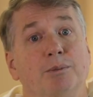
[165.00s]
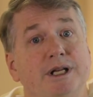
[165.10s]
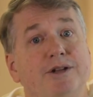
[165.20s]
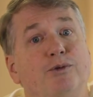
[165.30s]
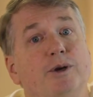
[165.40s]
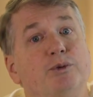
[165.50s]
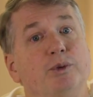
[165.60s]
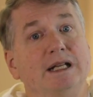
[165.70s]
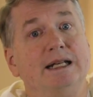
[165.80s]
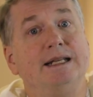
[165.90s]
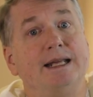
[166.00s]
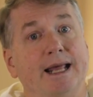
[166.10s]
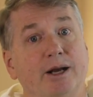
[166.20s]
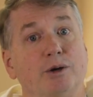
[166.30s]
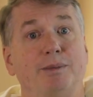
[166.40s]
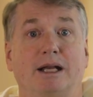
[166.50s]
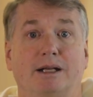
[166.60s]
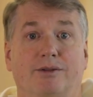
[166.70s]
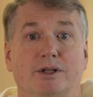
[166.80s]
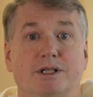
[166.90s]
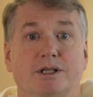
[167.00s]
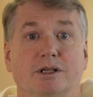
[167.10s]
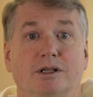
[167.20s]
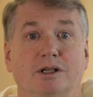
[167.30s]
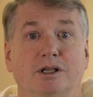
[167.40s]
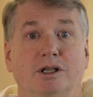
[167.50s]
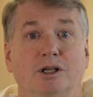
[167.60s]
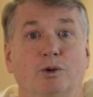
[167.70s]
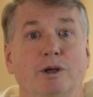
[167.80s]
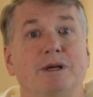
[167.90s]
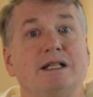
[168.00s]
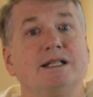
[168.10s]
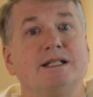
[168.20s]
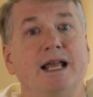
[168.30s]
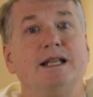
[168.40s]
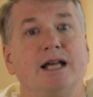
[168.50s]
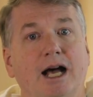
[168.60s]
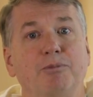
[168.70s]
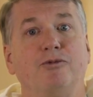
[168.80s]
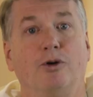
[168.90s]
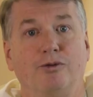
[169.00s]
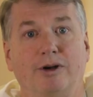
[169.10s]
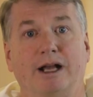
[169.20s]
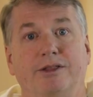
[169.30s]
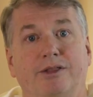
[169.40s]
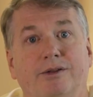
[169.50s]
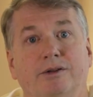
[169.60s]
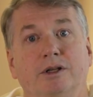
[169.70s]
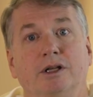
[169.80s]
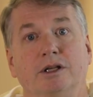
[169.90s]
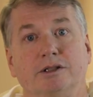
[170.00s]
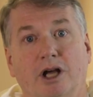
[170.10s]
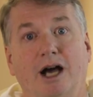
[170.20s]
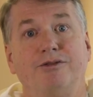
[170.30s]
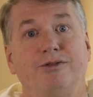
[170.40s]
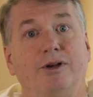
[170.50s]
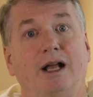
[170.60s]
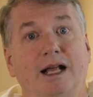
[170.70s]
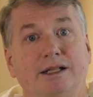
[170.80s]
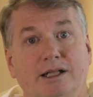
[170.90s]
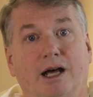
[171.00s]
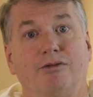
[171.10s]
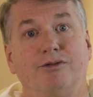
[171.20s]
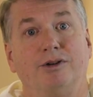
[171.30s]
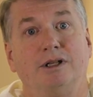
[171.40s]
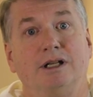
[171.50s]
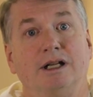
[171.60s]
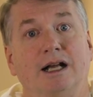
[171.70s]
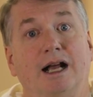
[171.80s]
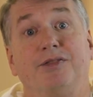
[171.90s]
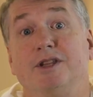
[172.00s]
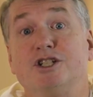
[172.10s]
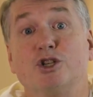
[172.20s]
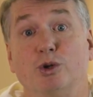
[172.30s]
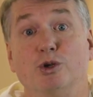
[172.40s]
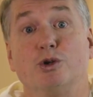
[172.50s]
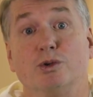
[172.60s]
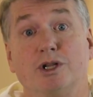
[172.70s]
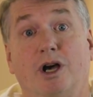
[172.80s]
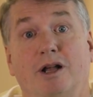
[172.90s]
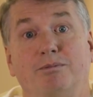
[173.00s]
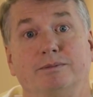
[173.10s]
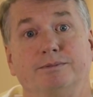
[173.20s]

But if we really care about others, we must stand up for faith, life, and love at this crucial time.